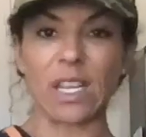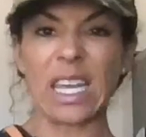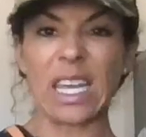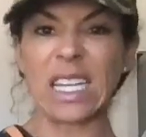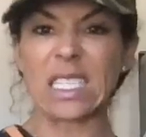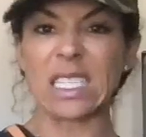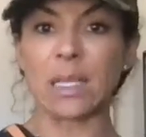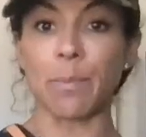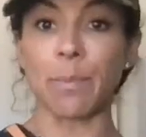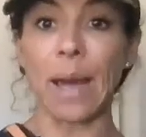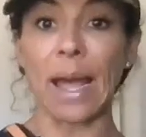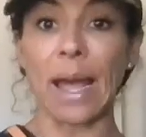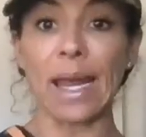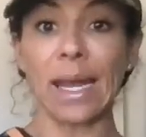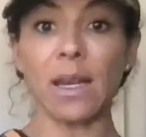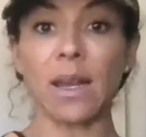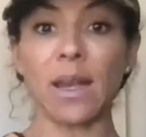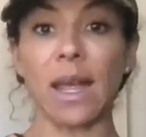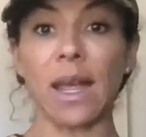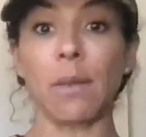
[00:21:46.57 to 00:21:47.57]
kicks the
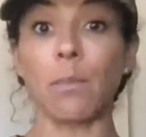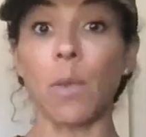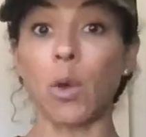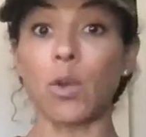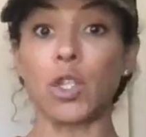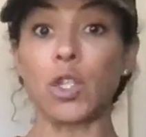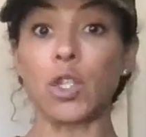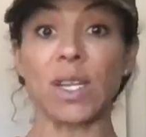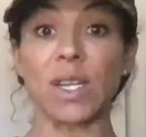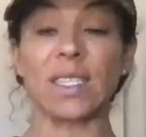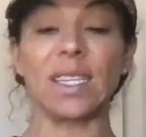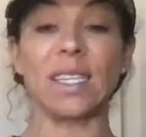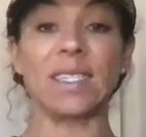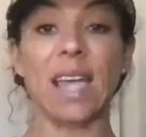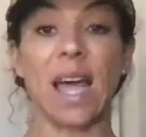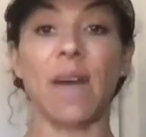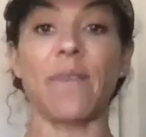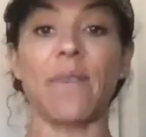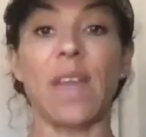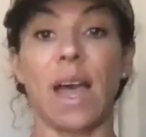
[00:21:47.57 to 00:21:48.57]
bite, and most dressings
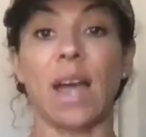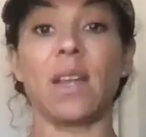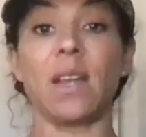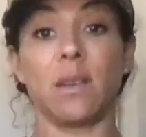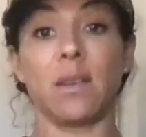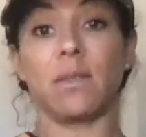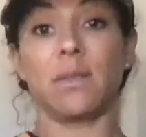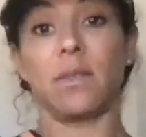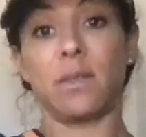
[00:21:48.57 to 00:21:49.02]
have that